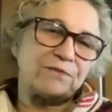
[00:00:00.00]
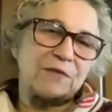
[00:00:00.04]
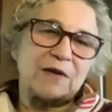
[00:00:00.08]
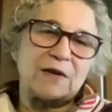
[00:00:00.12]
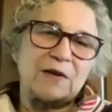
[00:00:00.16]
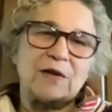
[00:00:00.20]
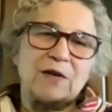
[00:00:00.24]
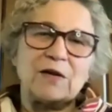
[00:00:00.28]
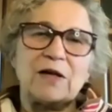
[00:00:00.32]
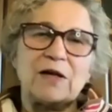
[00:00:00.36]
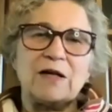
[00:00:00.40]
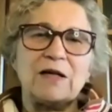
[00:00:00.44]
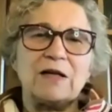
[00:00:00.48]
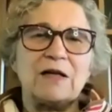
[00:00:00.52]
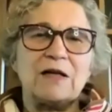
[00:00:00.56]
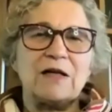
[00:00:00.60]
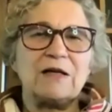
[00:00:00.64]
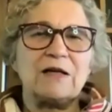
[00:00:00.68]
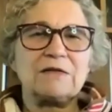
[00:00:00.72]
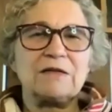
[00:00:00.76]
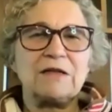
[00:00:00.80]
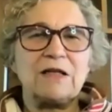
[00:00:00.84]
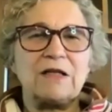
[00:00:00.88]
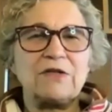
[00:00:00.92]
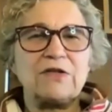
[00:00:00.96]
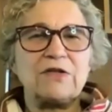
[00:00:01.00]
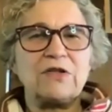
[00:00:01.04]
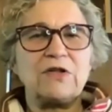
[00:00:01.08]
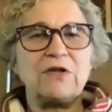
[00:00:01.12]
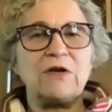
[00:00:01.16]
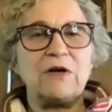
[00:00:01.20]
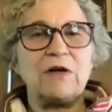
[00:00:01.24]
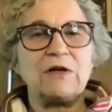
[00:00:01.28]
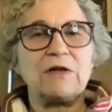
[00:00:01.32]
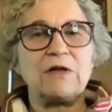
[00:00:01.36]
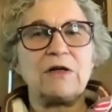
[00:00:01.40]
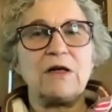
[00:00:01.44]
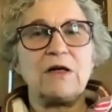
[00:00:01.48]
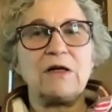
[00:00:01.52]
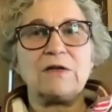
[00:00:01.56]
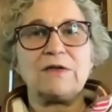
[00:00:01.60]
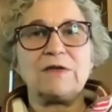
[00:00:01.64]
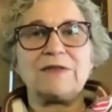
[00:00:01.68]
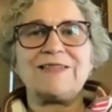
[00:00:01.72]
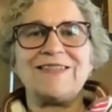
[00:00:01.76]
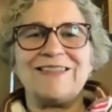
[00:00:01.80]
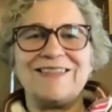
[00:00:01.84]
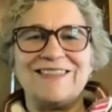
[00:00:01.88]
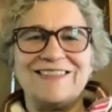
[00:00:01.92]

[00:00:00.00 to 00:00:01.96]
and I'll let you know how it goes.